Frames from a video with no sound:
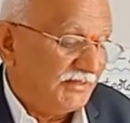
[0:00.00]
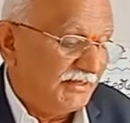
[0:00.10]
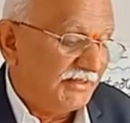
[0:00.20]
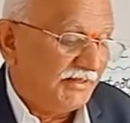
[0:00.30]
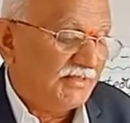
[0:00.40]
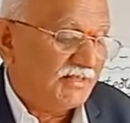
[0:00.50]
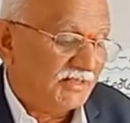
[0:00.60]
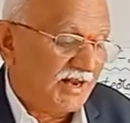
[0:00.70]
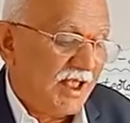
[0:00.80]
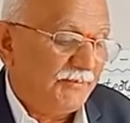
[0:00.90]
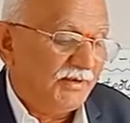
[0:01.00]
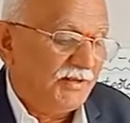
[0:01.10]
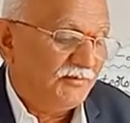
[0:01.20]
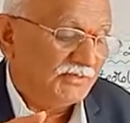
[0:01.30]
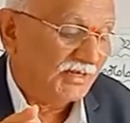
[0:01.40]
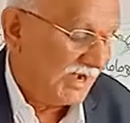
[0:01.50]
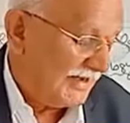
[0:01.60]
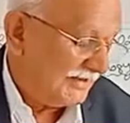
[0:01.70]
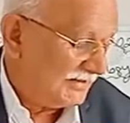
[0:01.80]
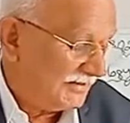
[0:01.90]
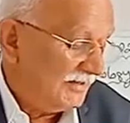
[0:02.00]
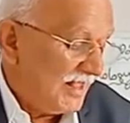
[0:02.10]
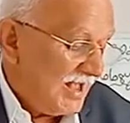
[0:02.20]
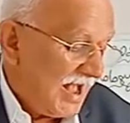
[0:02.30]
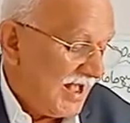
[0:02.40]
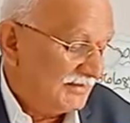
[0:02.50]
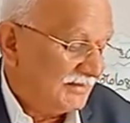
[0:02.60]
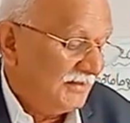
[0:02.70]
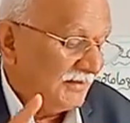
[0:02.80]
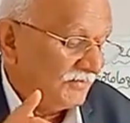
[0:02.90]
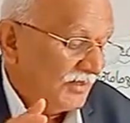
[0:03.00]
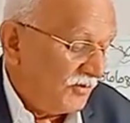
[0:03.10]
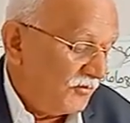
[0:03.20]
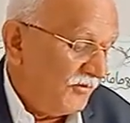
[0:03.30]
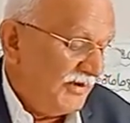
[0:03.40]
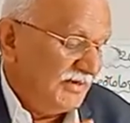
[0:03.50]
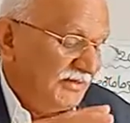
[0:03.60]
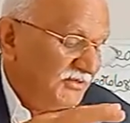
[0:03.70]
decreases rapidly with height as the wind